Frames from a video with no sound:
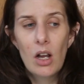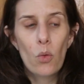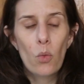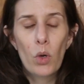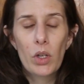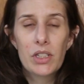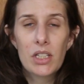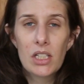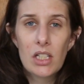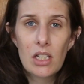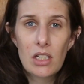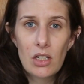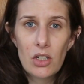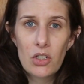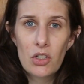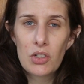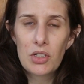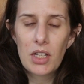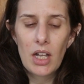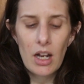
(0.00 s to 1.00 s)
Once this is
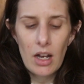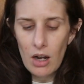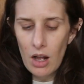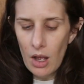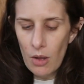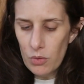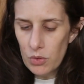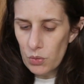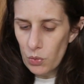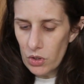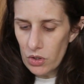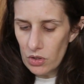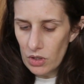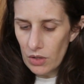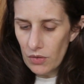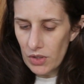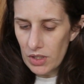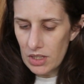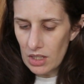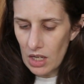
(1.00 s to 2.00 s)
on your skin, and I was
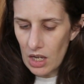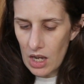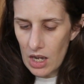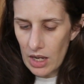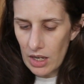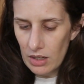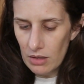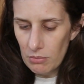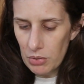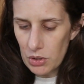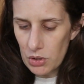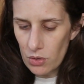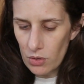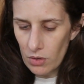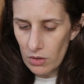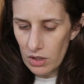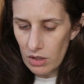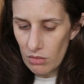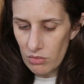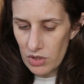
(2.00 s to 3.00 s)
wondering if it's got
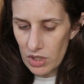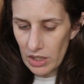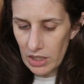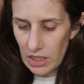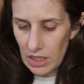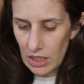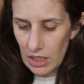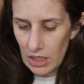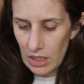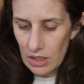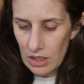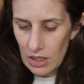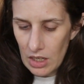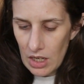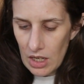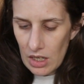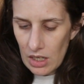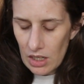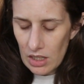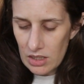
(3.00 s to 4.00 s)
petroleum jelly in it,
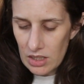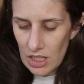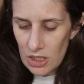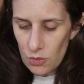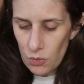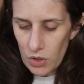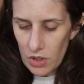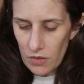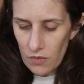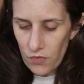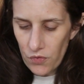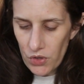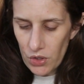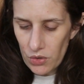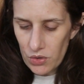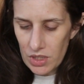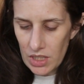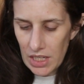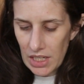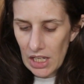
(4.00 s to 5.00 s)
because that's what it
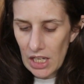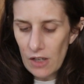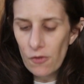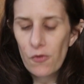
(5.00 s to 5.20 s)
feels like.